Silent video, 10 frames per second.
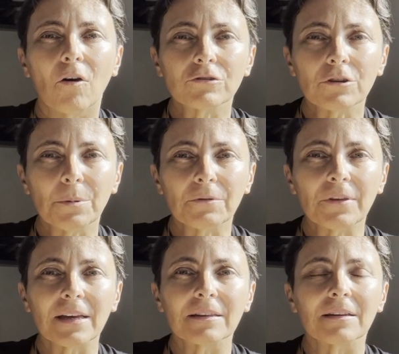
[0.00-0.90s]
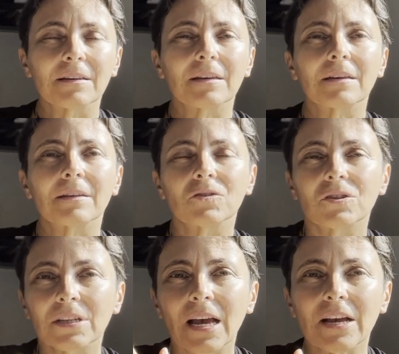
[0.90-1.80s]
on top of that,
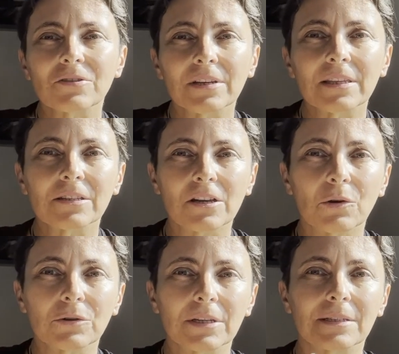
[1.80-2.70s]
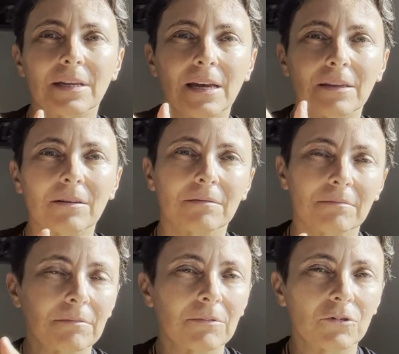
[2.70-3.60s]
she actually discloses that
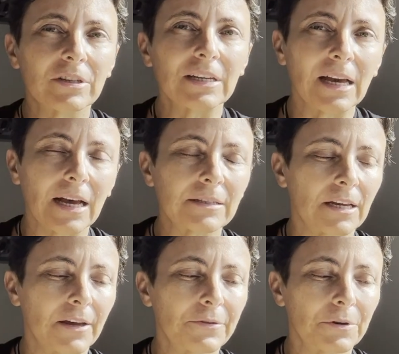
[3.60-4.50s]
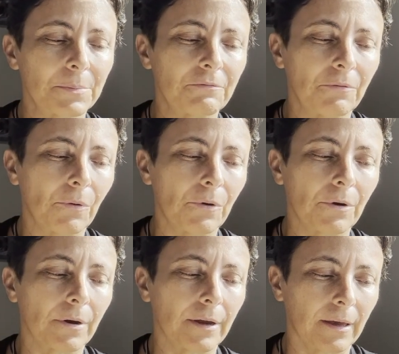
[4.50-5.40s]
she had suffered
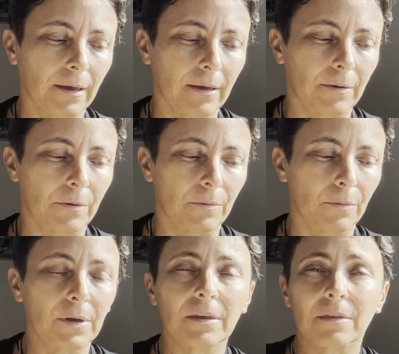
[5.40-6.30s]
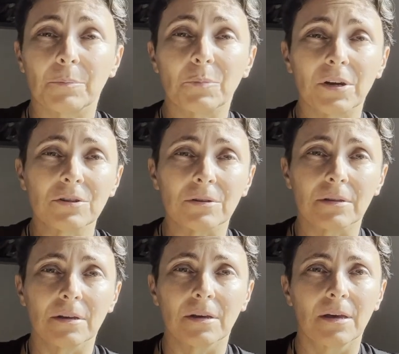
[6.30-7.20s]
before with depression.
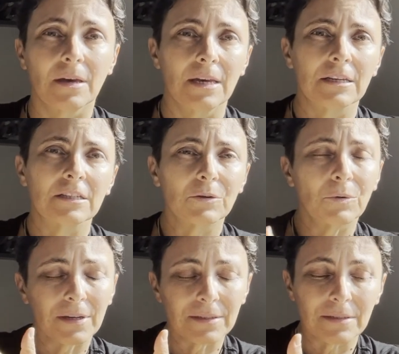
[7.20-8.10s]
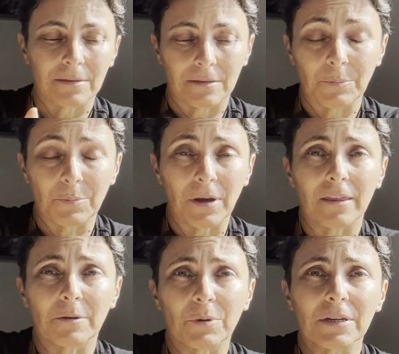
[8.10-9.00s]
She was a
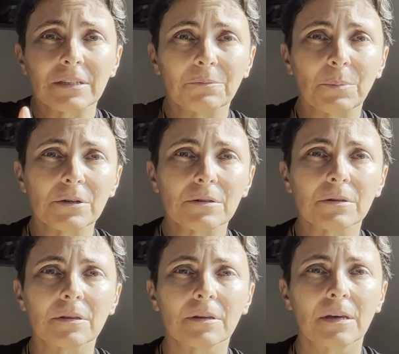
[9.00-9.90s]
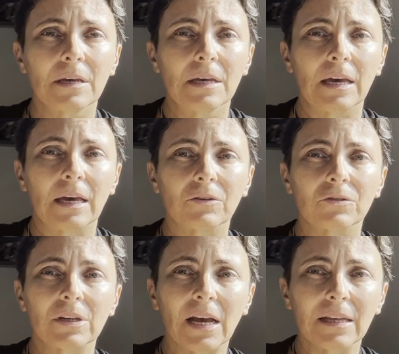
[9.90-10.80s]
depressive person, and
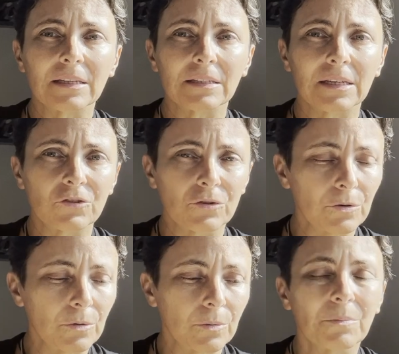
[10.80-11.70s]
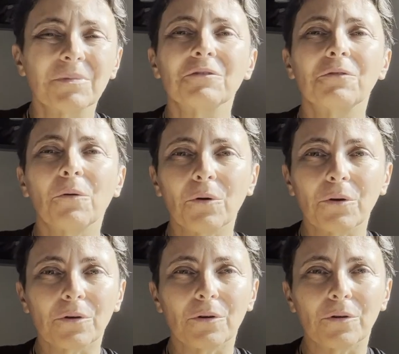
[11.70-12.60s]
she had this issue
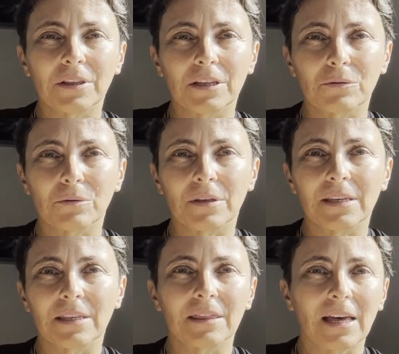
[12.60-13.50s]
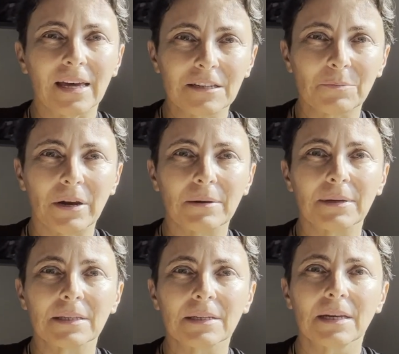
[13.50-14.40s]
before going into that
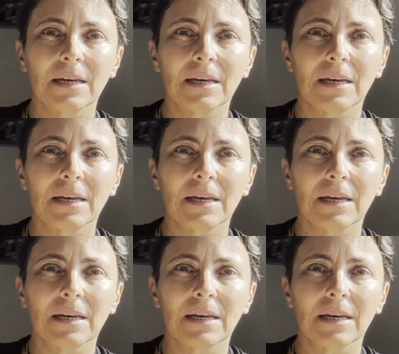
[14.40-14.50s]
experiment.